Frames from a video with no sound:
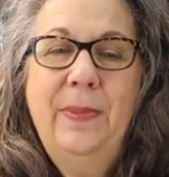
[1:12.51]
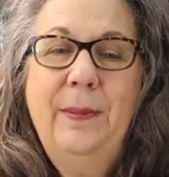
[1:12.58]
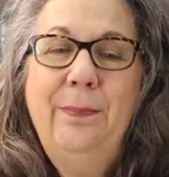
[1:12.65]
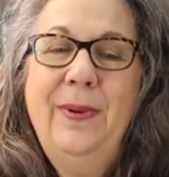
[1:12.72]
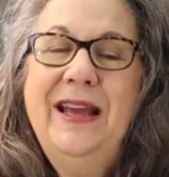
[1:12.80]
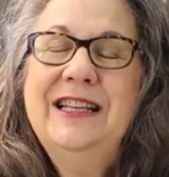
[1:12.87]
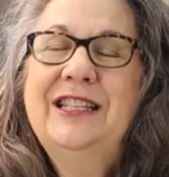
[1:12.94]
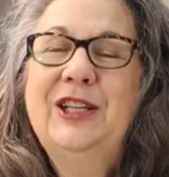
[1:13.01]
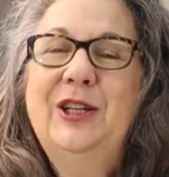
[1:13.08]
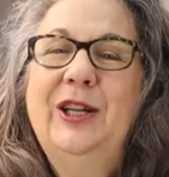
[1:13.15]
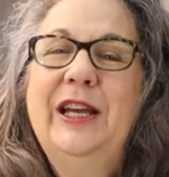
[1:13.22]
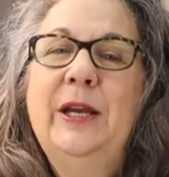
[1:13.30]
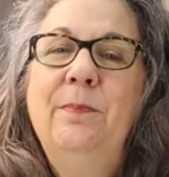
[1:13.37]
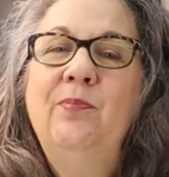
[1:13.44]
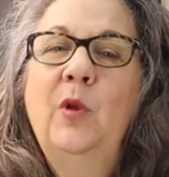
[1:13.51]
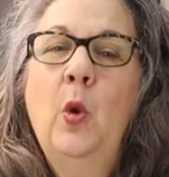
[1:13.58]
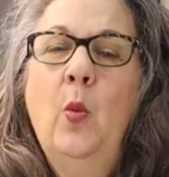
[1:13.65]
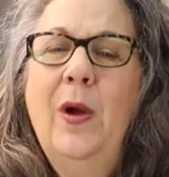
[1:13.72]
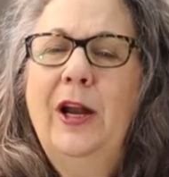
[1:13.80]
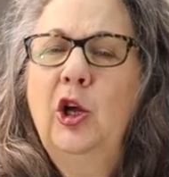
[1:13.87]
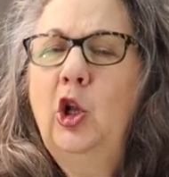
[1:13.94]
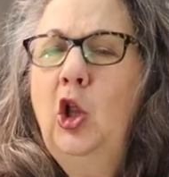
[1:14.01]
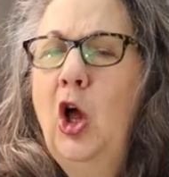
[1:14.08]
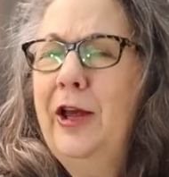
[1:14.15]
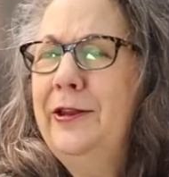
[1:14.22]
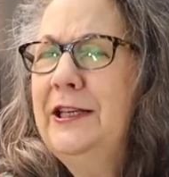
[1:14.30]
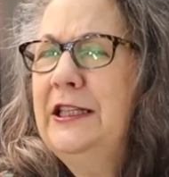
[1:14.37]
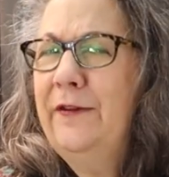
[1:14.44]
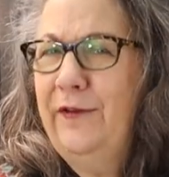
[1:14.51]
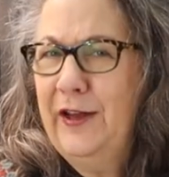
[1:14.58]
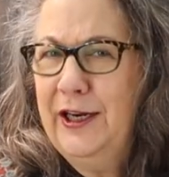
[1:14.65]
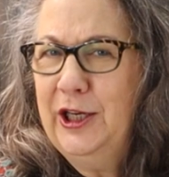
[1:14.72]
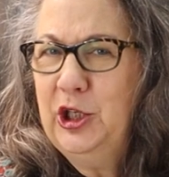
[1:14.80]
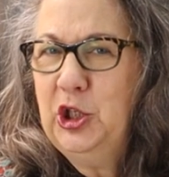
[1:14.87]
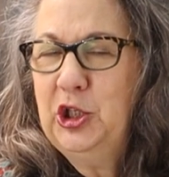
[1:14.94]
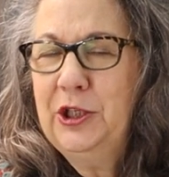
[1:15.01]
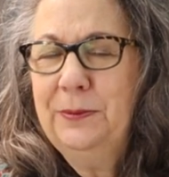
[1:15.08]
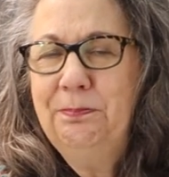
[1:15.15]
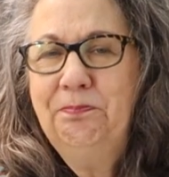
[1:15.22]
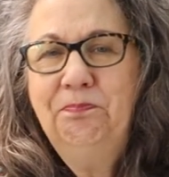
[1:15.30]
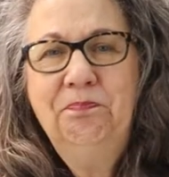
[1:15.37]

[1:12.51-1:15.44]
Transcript: but basically, when a cloth is finished,